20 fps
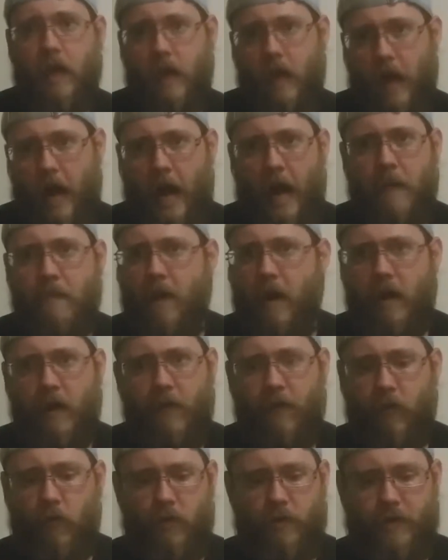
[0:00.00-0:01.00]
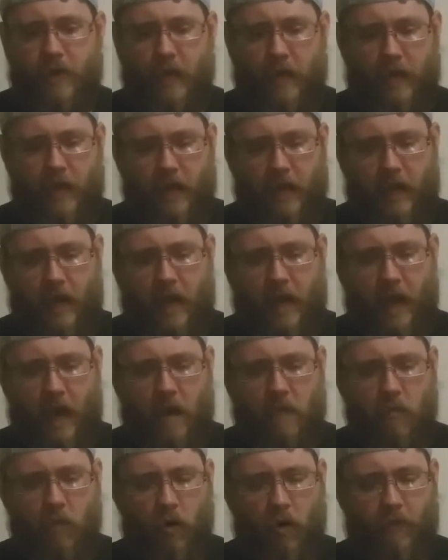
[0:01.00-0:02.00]
I'm not a full set kind of guy. I'm
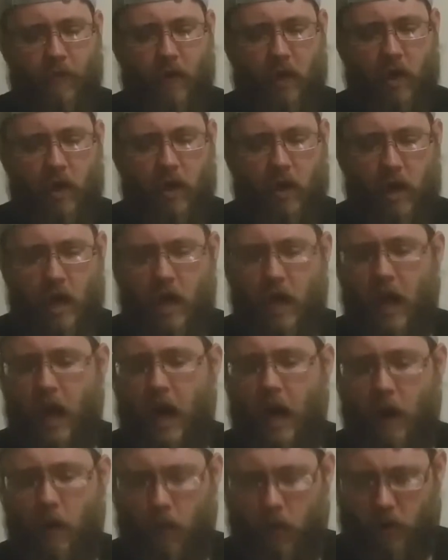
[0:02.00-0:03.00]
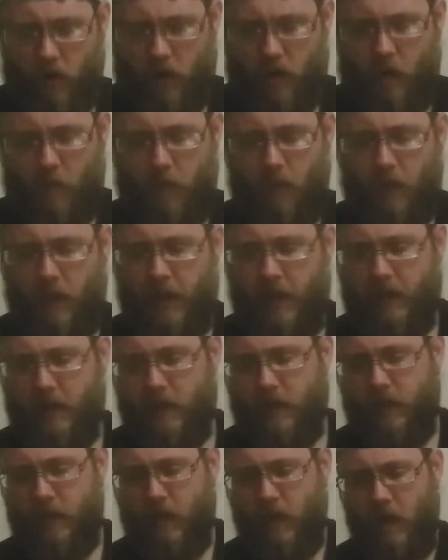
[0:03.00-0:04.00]
more of a I want a couple
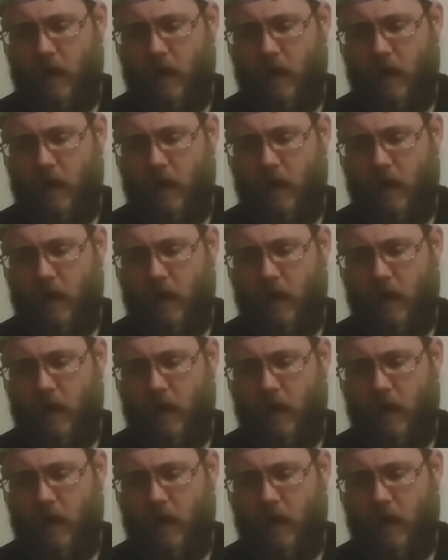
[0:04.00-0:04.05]
hits.